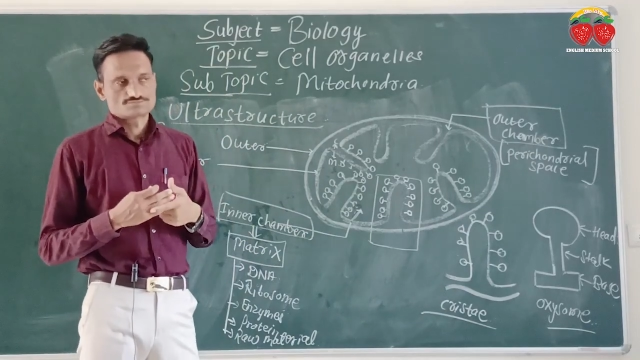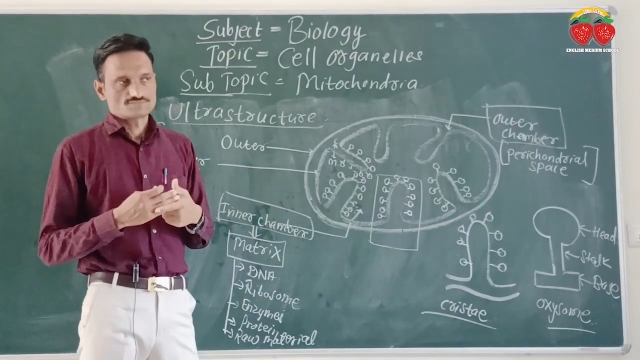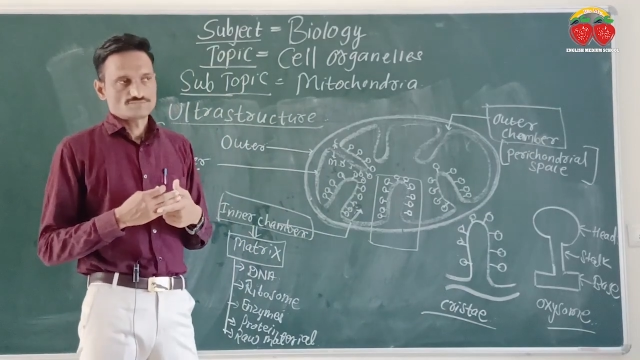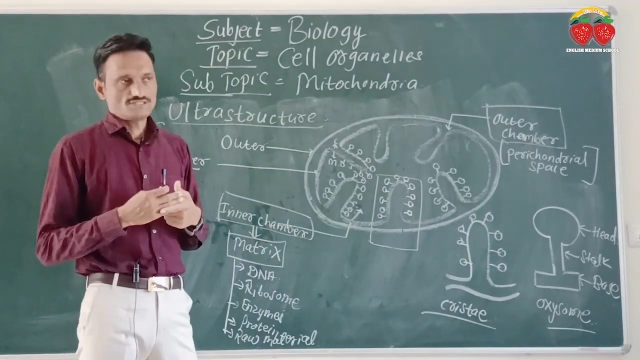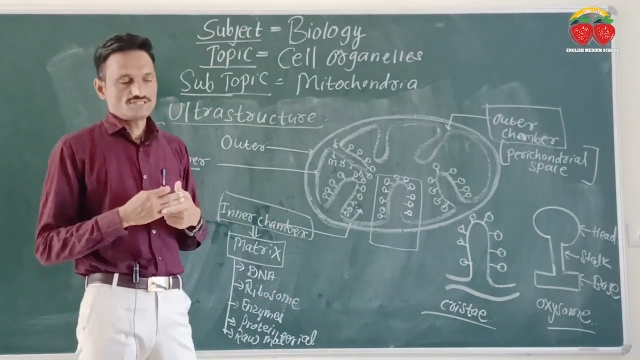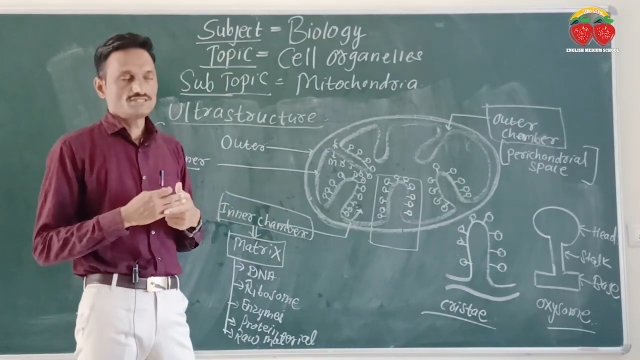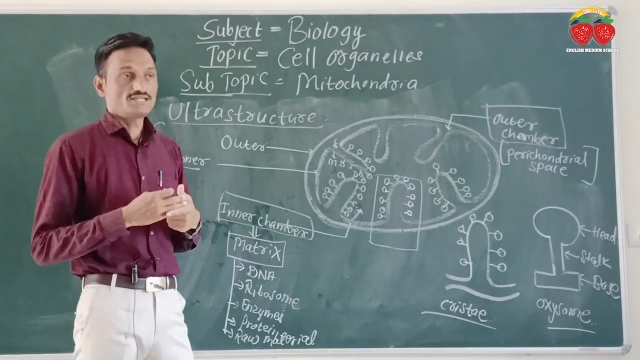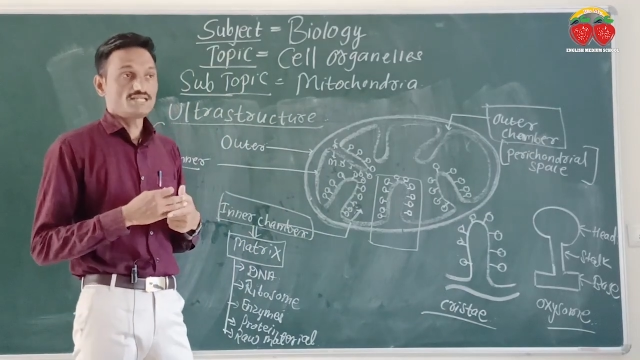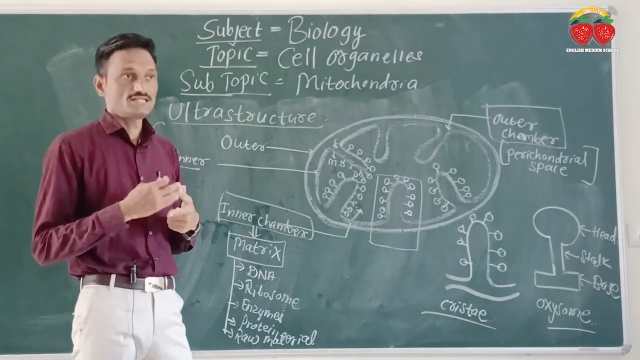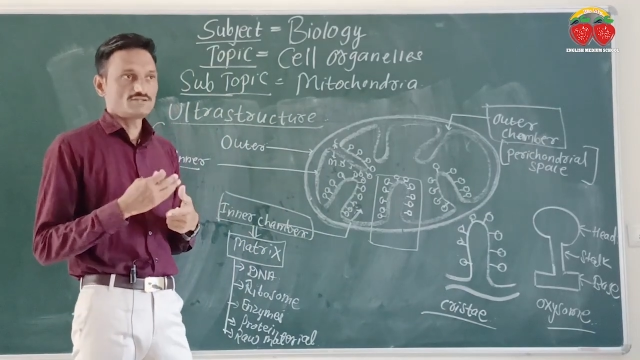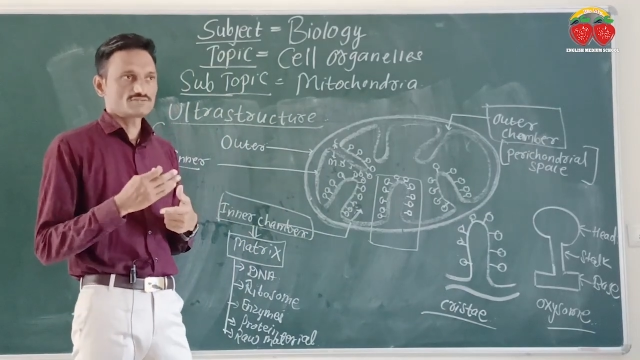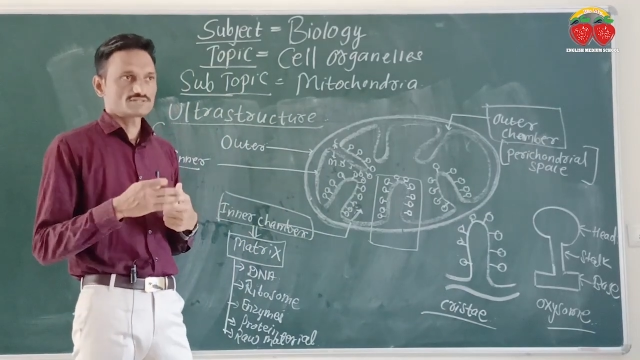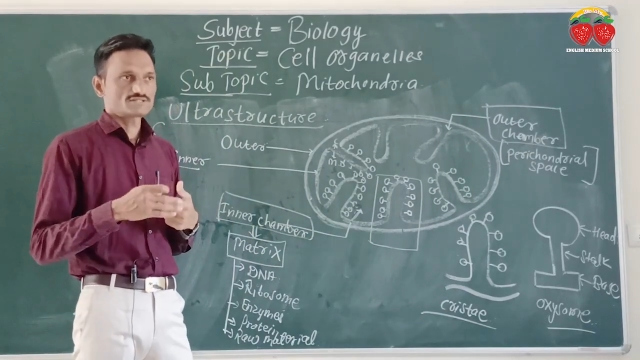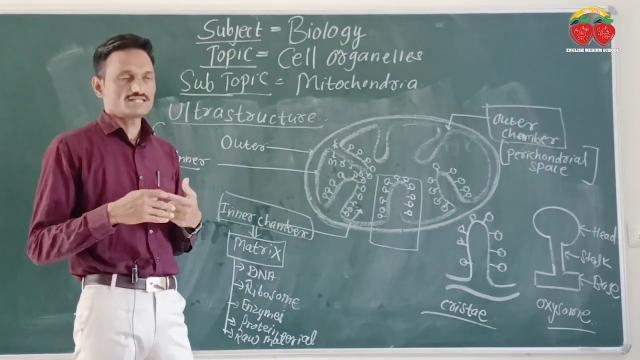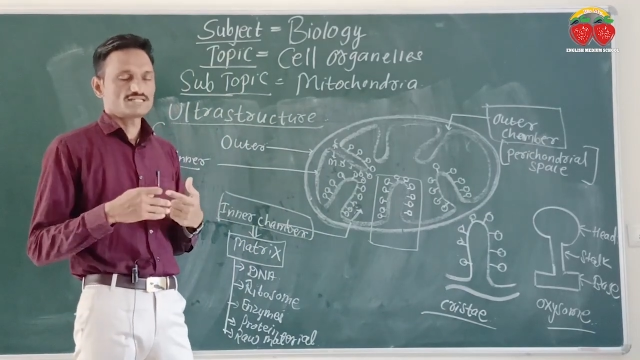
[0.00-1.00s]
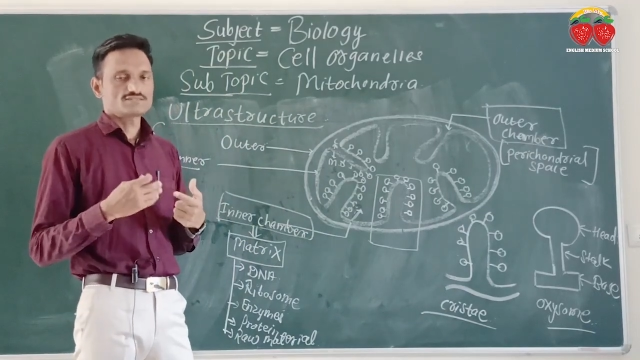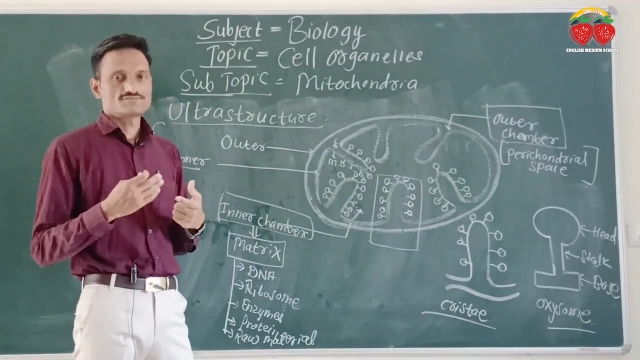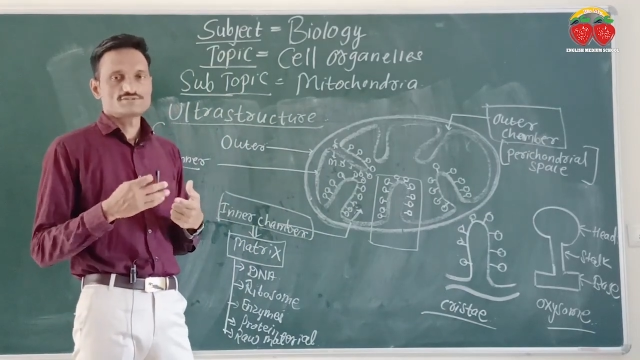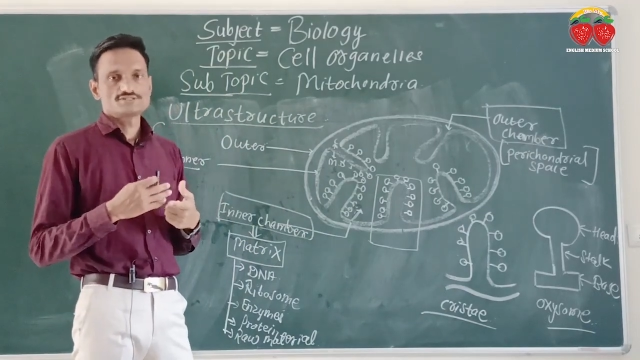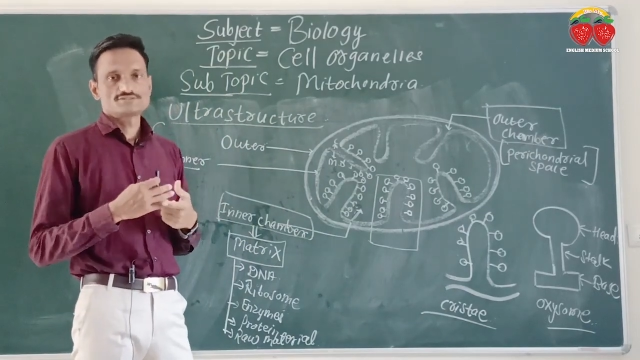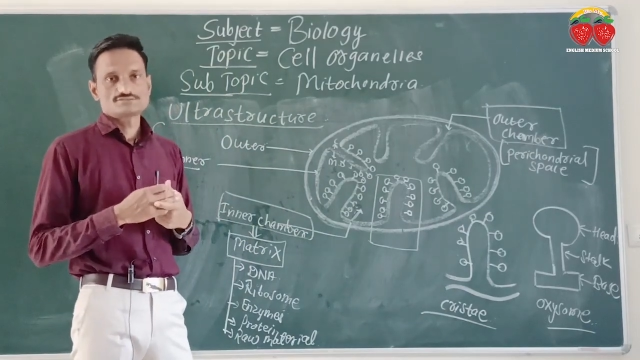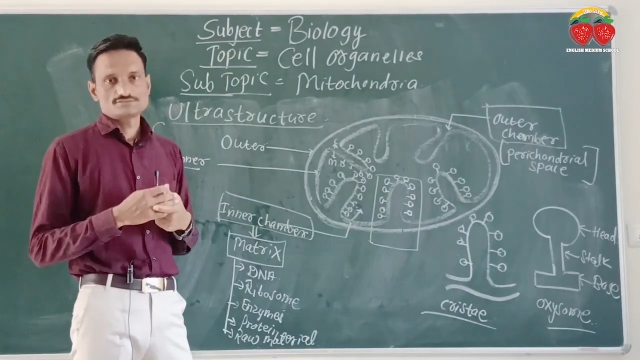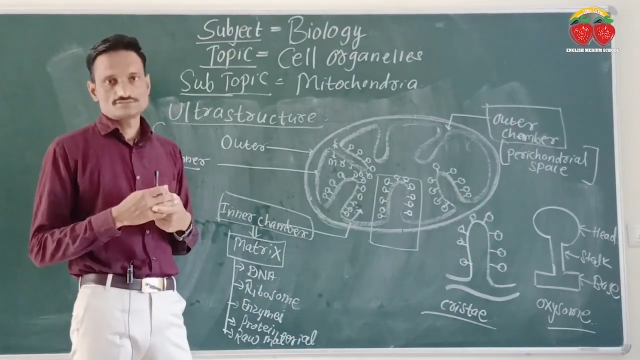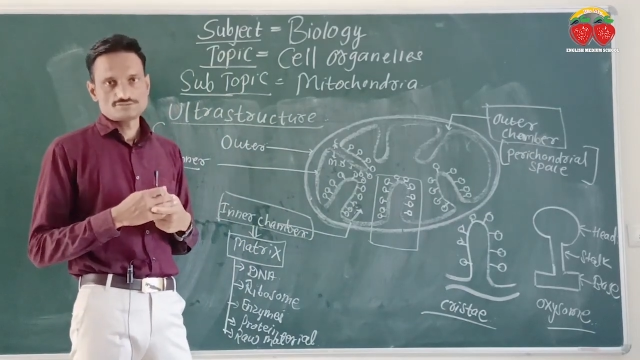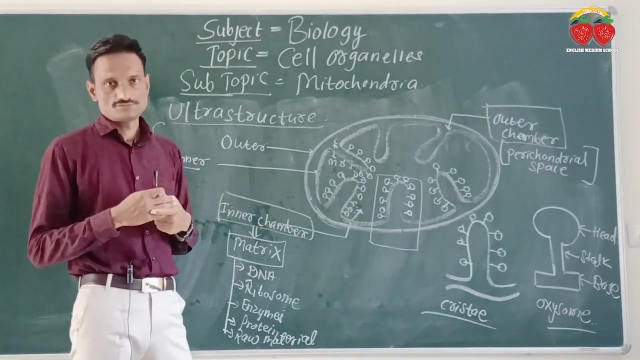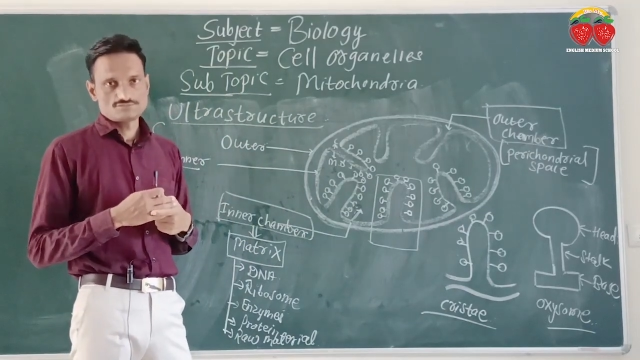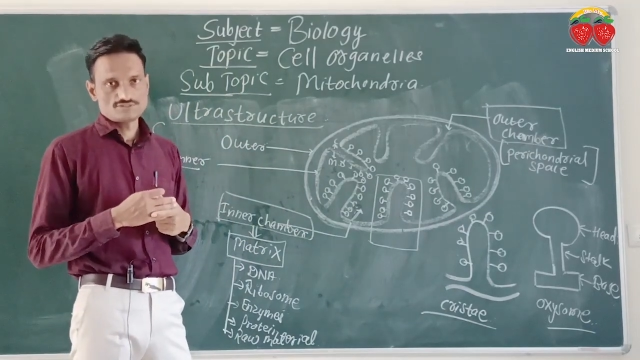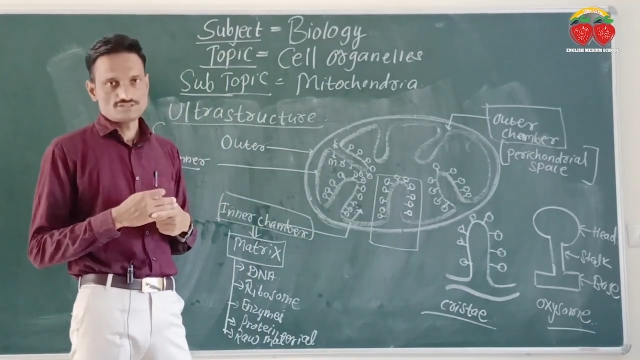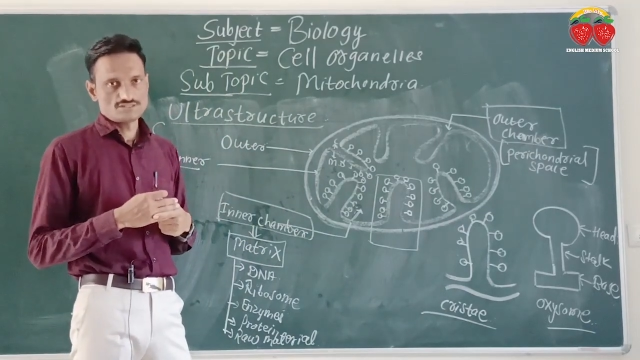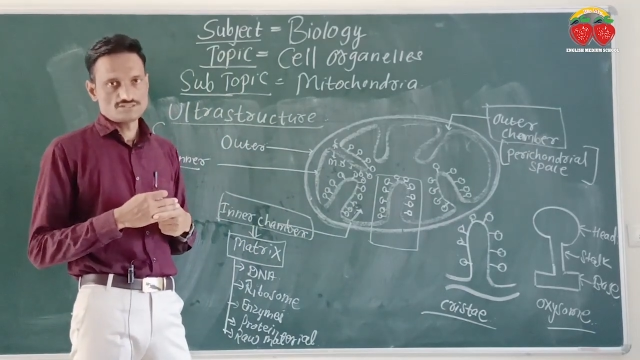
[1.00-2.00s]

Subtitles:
in 11th class, when you will